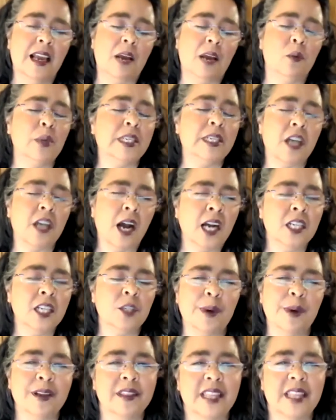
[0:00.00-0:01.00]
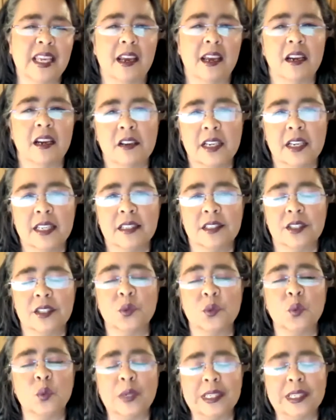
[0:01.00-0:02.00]
And we talked about the areas
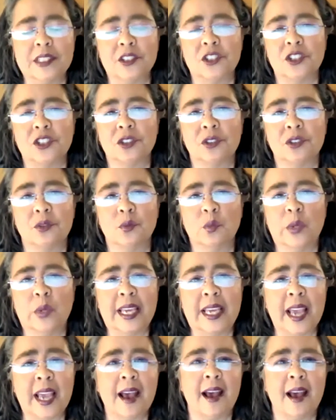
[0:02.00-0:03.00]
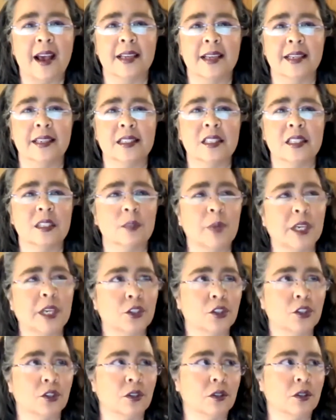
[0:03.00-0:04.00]
in which we had a
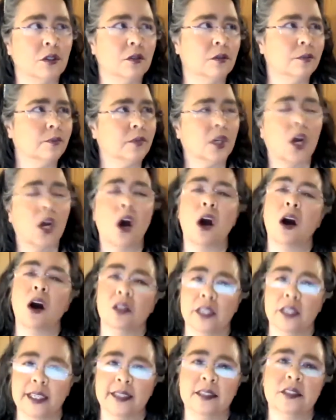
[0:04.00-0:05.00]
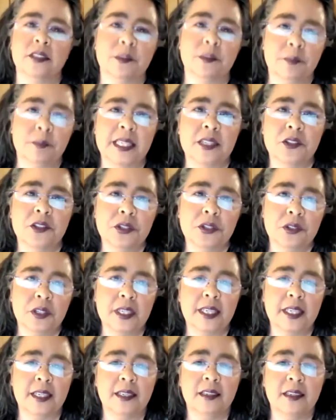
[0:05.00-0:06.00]
special calling to
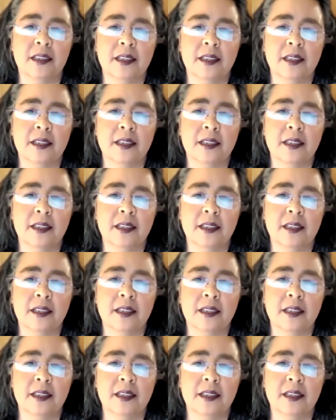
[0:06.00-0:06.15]
ministry.